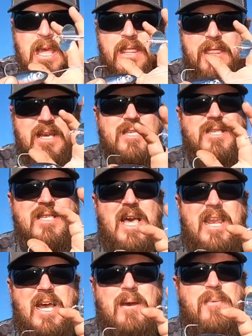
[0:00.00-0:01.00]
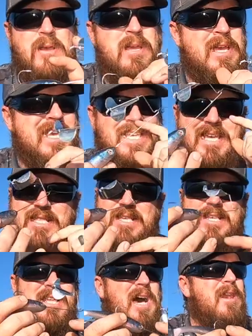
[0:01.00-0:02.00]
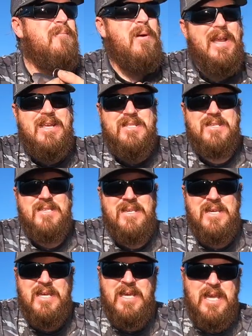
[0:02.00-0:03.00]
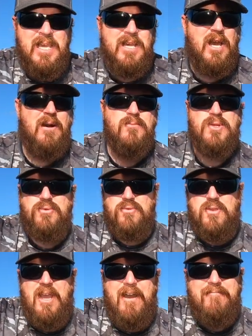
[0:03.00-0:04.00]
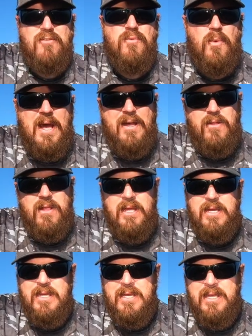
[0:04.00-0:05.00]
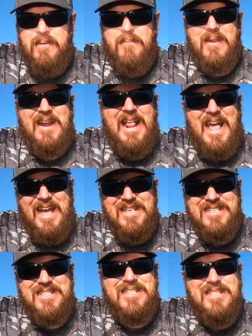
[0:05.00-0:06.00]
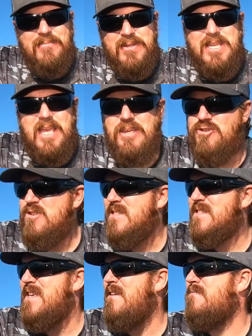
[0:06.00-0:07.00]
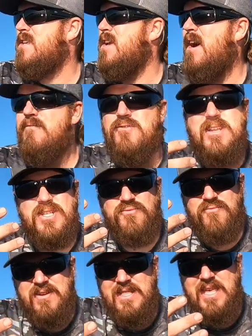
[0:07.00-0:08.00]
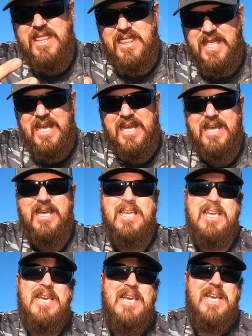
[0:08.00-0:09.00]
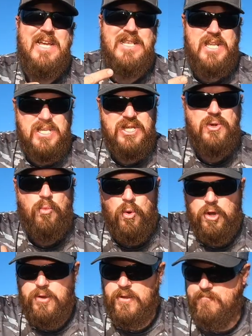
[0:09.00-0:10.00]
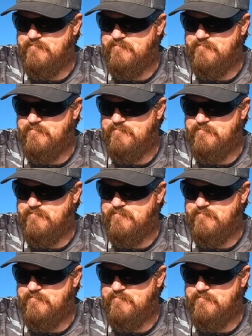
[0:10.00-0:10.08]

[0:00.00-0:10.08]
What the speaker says: This setup gets a ton of bites, comes through cover well, but it has its limitations. If the cover gets really thick, it doesn't work.